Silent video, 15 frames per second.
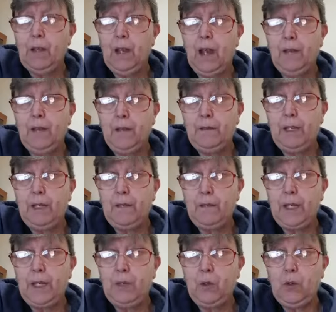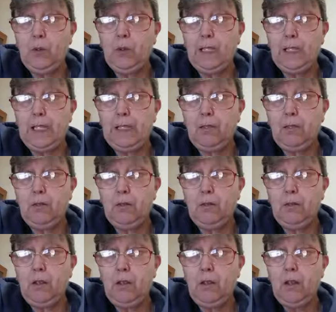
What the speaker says: And I think people need to